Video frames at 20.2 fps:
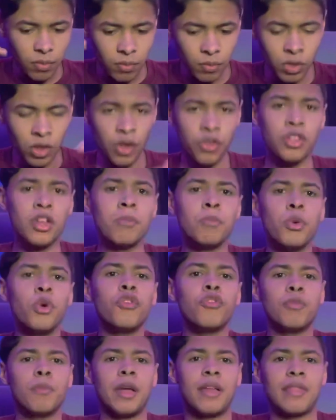the
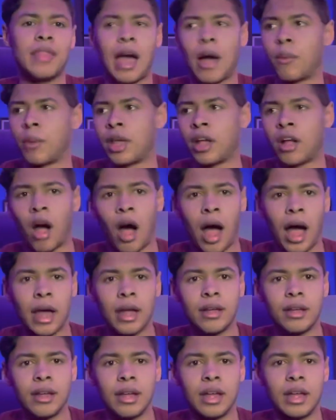movement that we
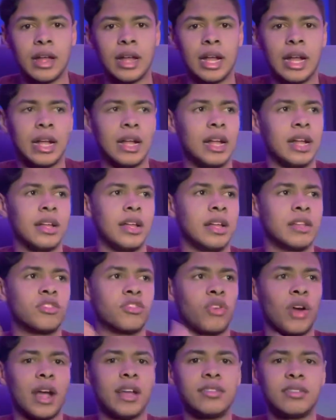got. It's
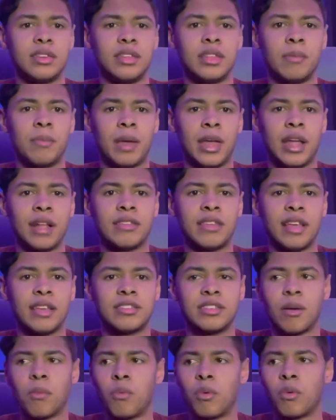crazy to me. It
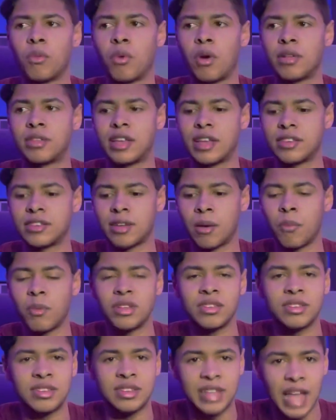takes someone, it takes
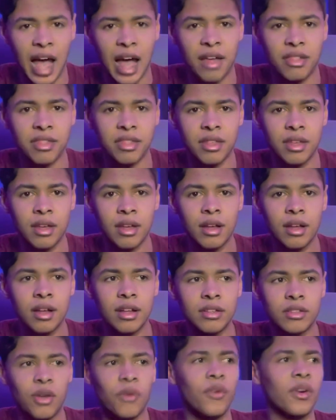someone's death
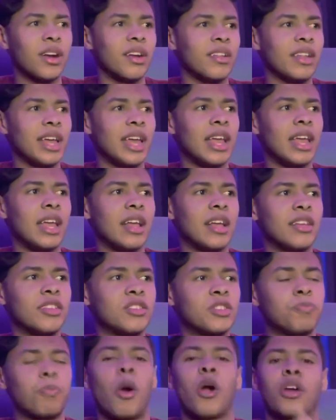to really
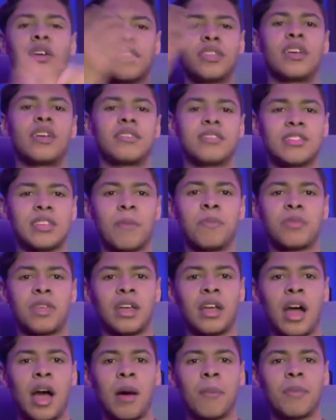spark things,
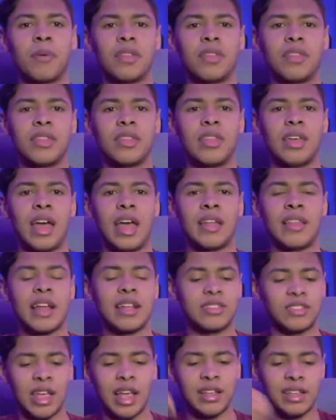something up. And
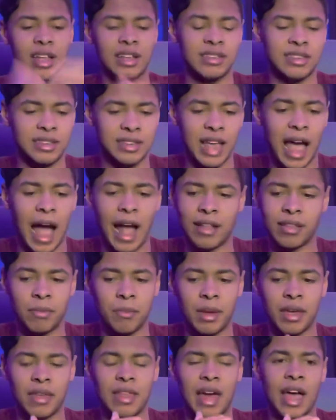that's, it, it's sad to
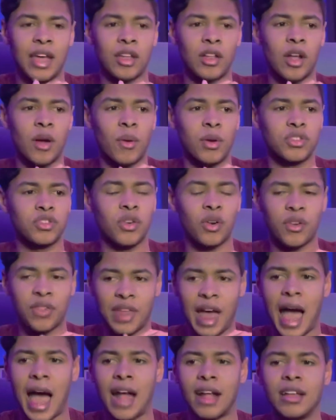me that, you know, it took
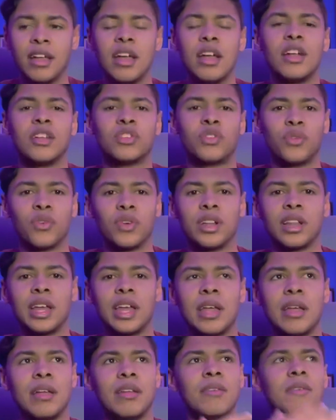that to
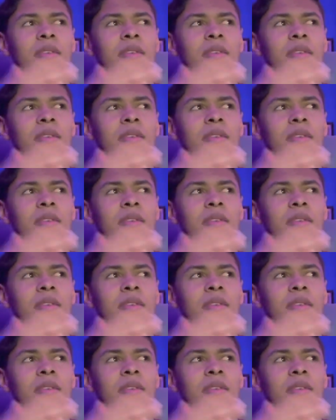really,